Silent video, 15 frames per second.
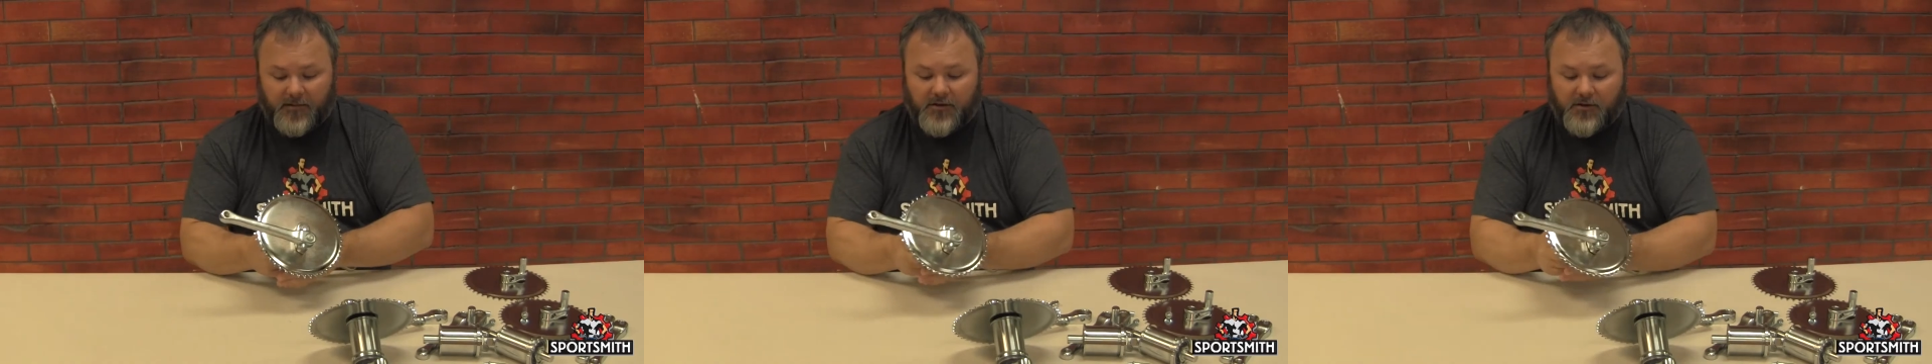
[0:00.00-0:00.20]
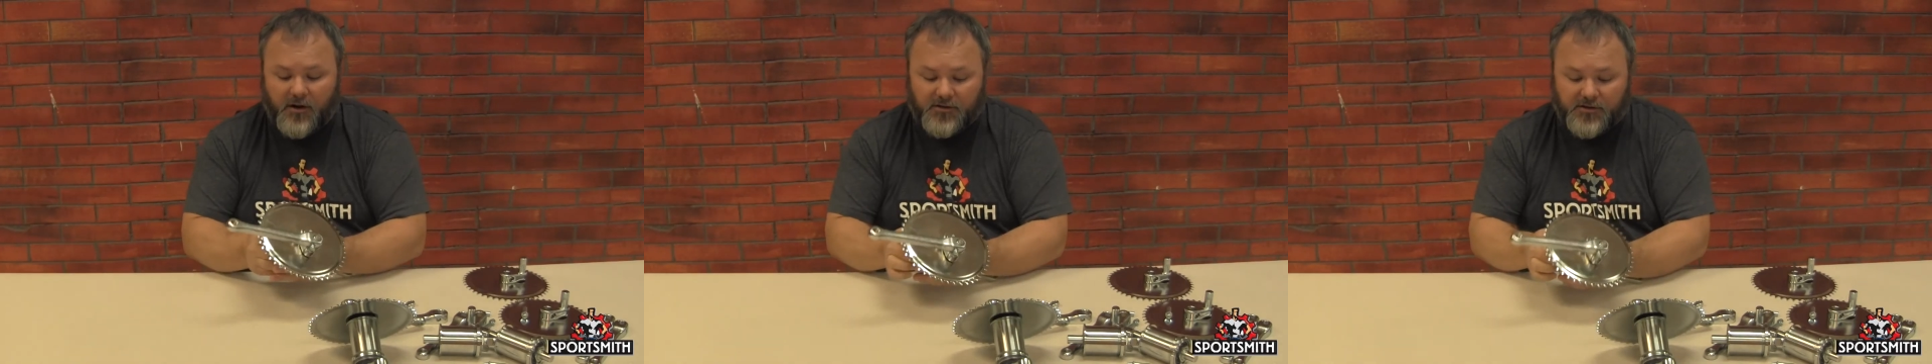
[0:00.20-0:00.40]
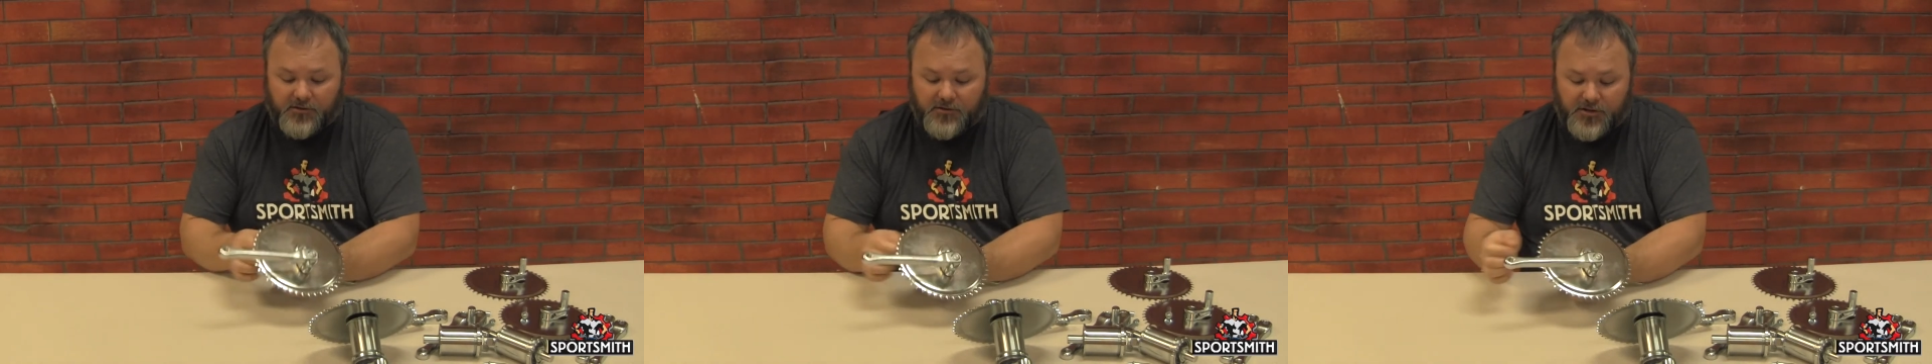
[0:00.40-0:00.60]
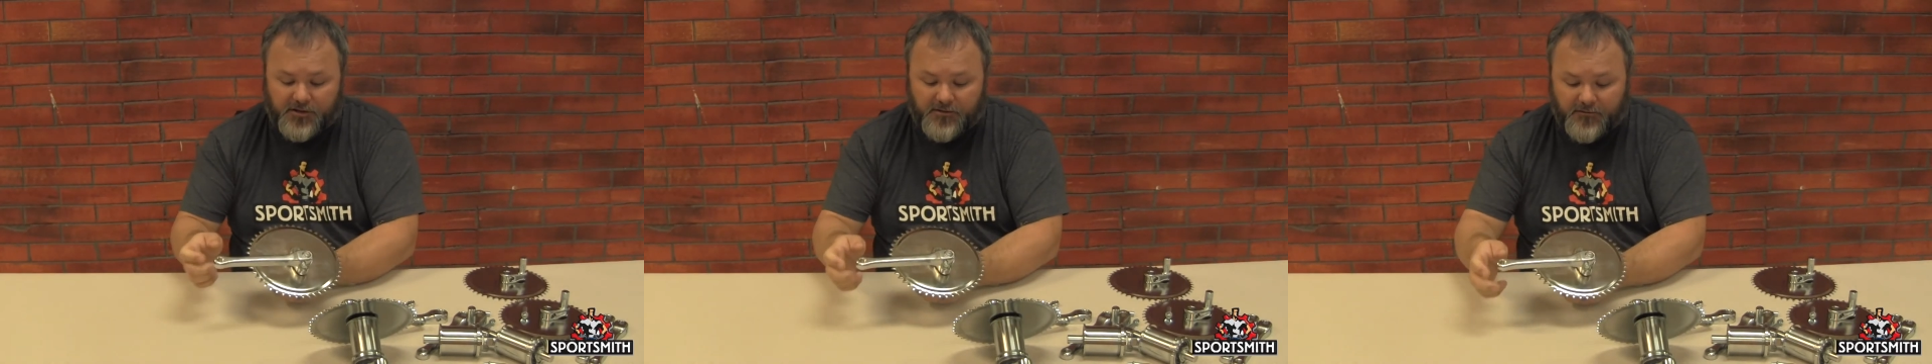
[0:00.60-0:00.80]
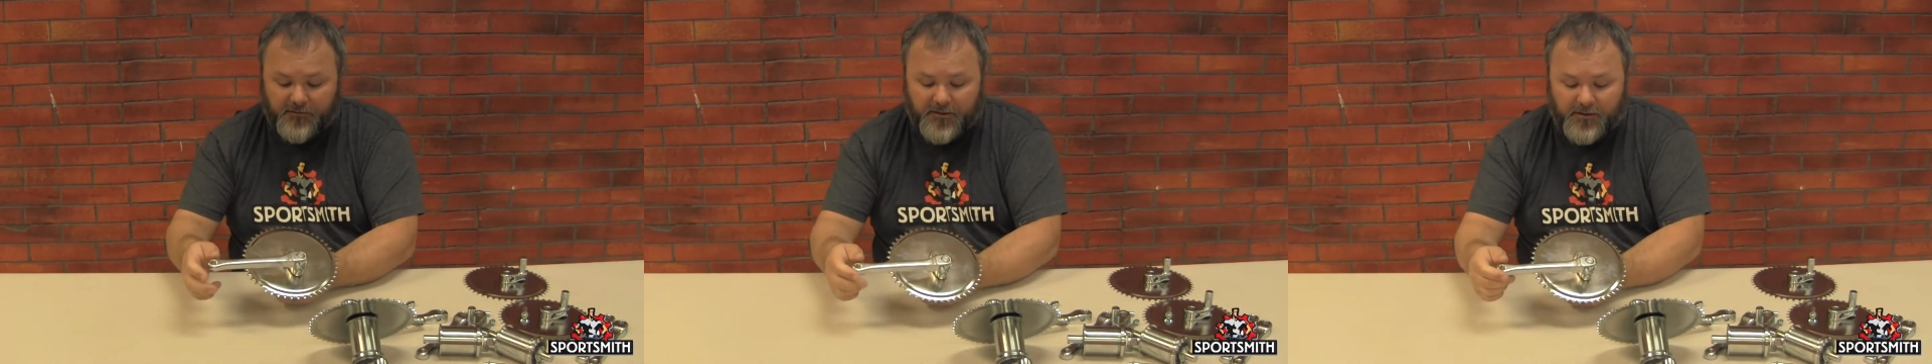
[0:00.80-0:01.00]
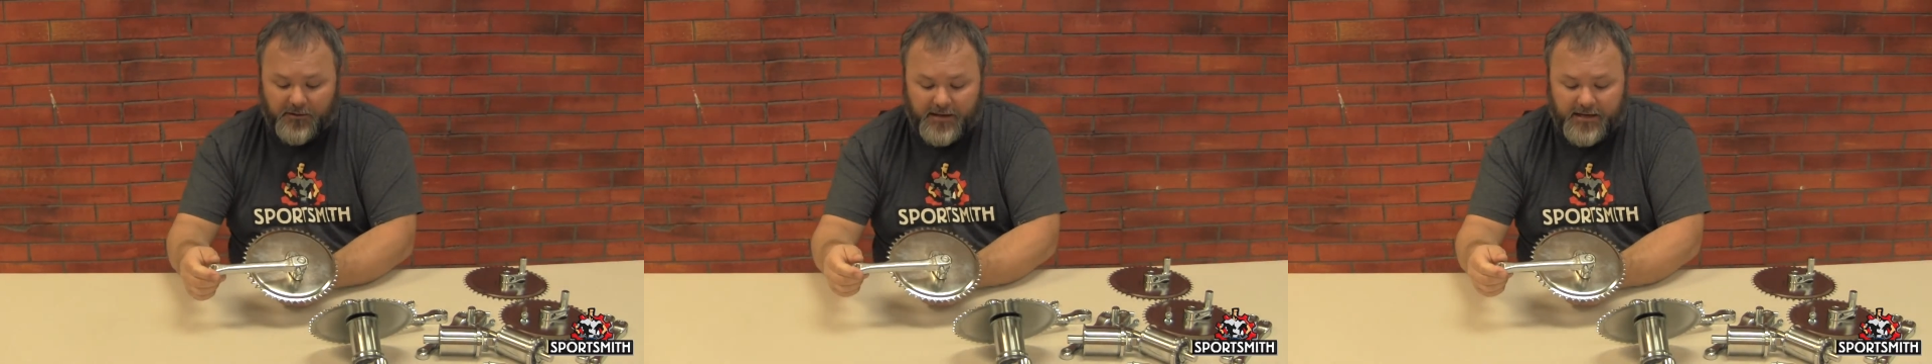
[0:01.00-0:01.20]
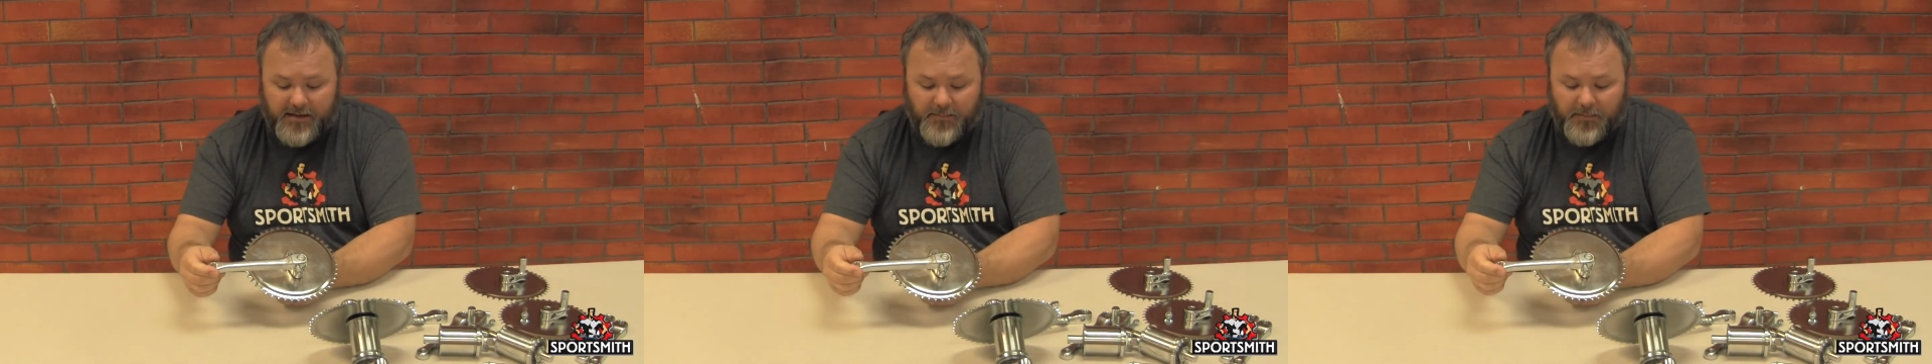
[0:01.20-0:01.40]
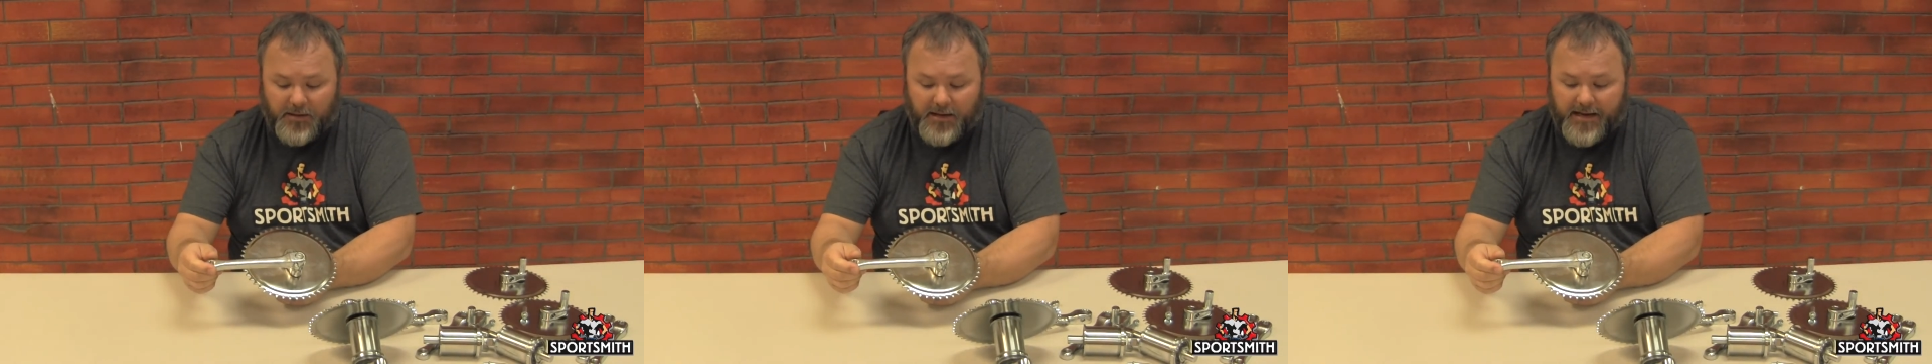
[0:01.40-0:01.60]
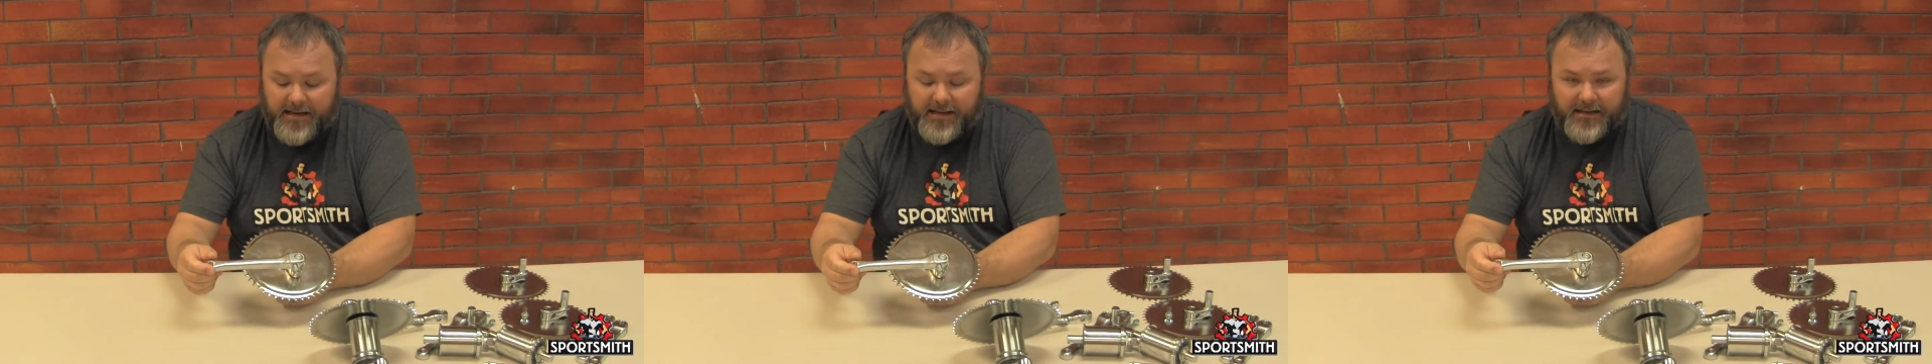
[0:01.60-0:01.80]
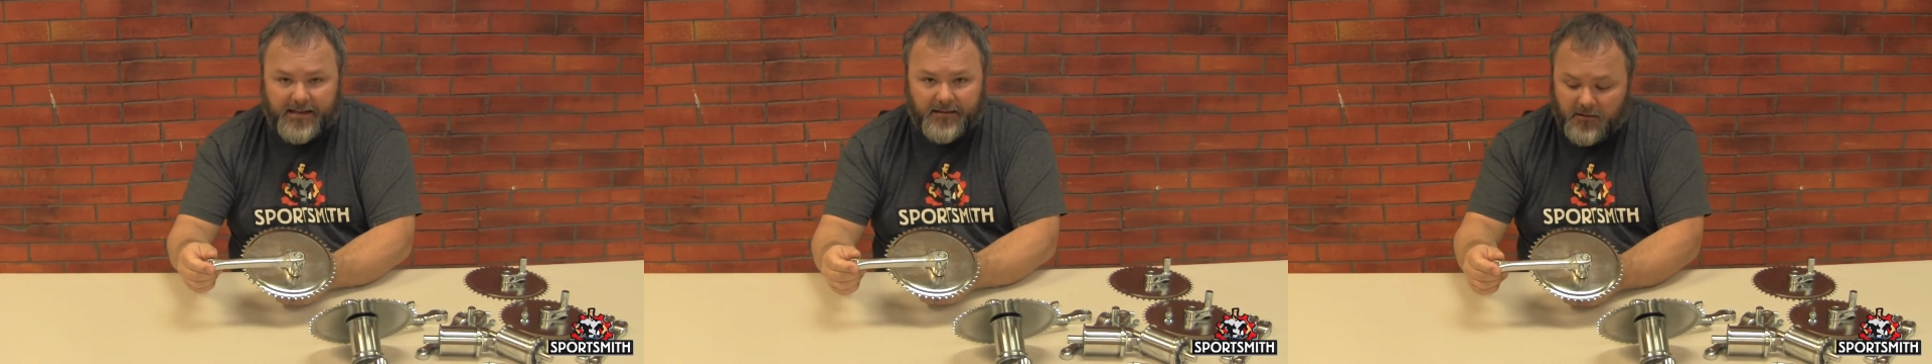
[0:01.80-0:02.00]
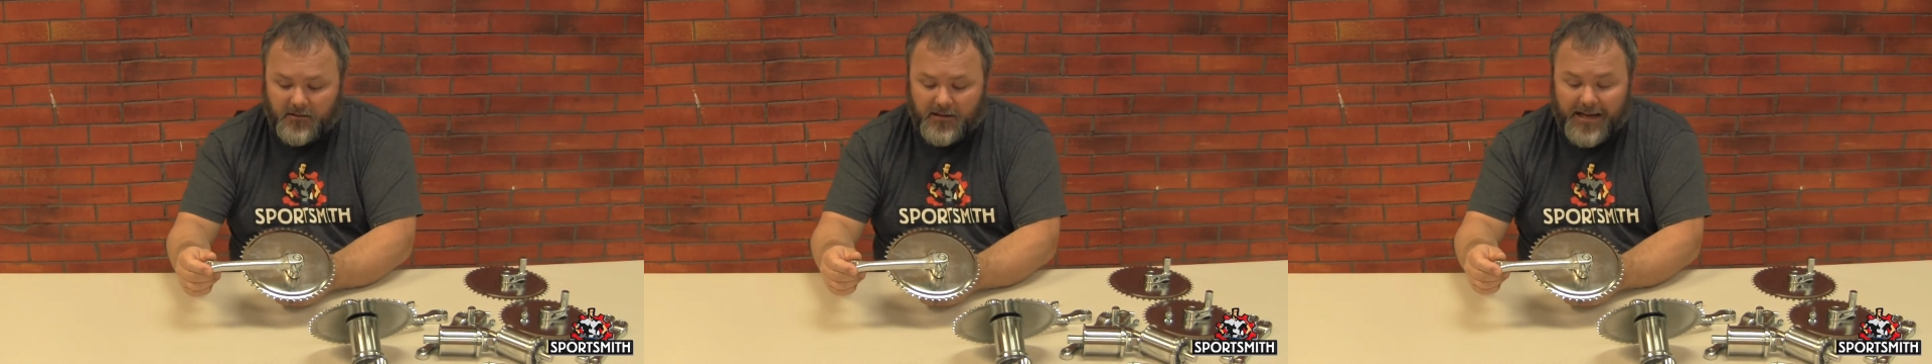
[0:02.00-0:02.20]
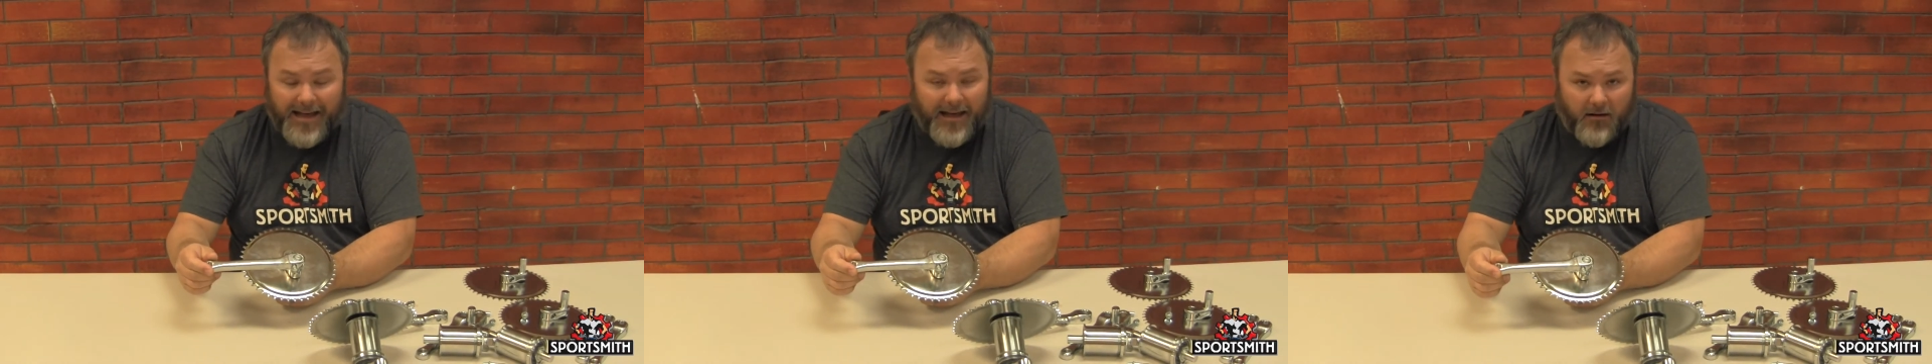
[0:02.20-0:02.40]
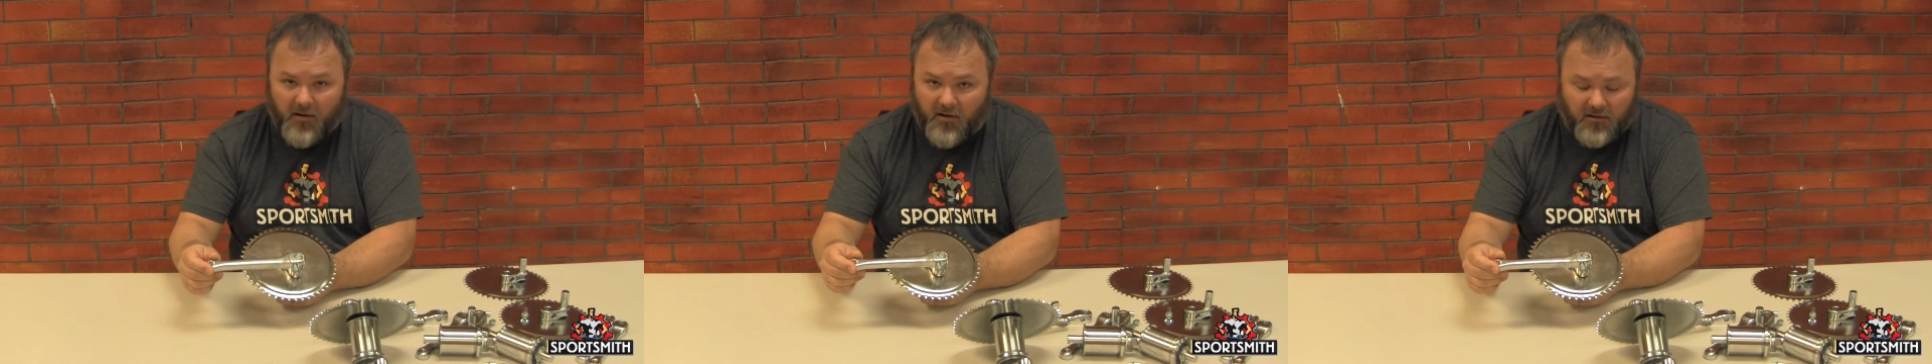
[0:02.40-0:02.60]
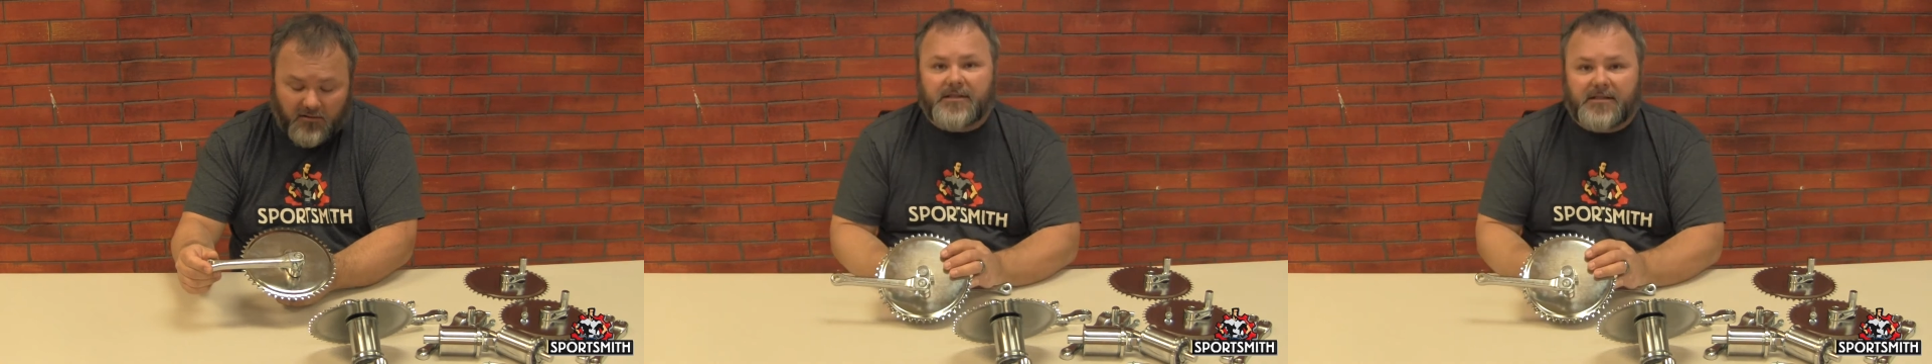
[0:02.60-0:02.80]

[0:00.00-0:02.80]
and you also shouldn't feel any play in it at all.